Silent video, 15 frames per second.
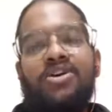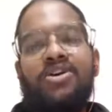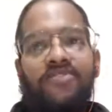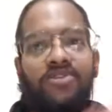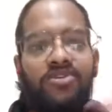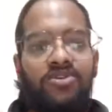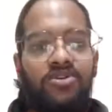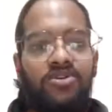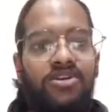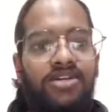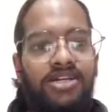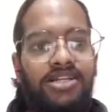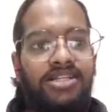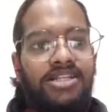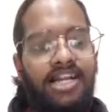out of your throat,
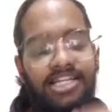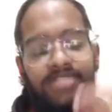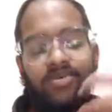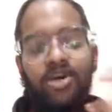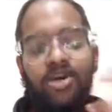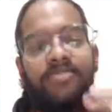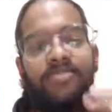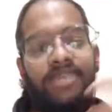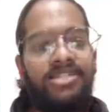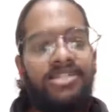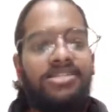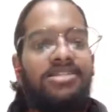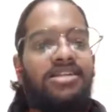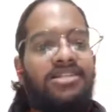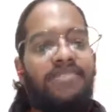that is what
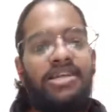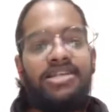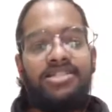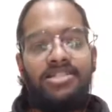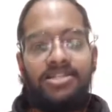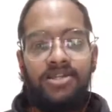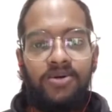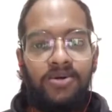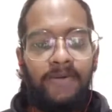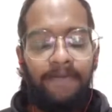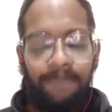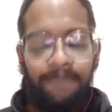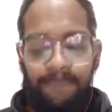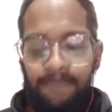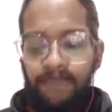makes the sound.
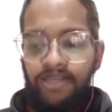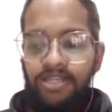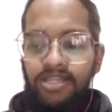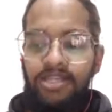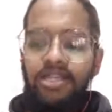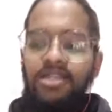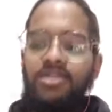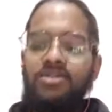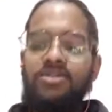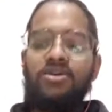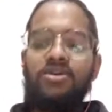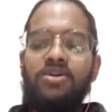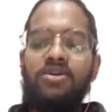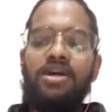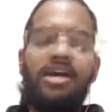
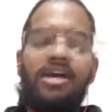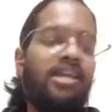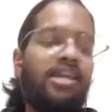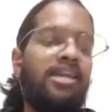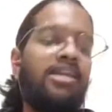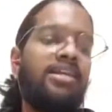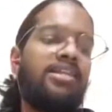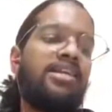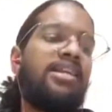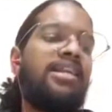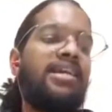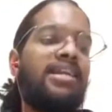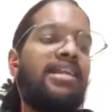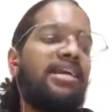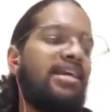So I
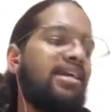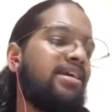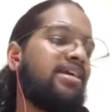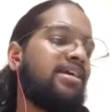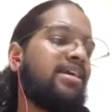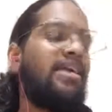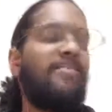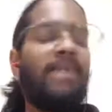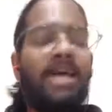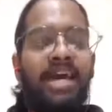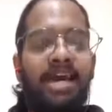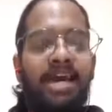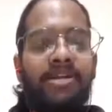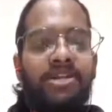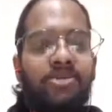really I'm
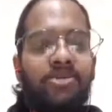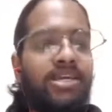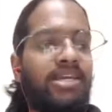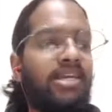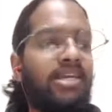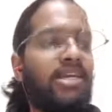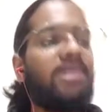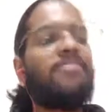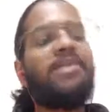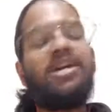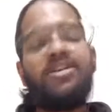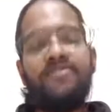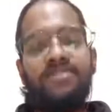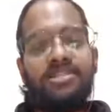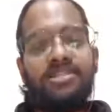happy to be a
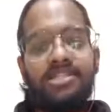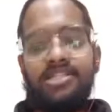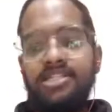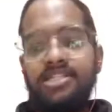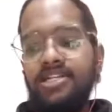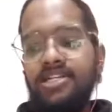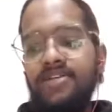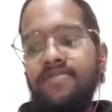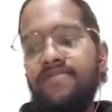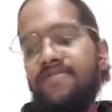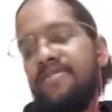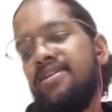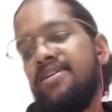part of this initiative.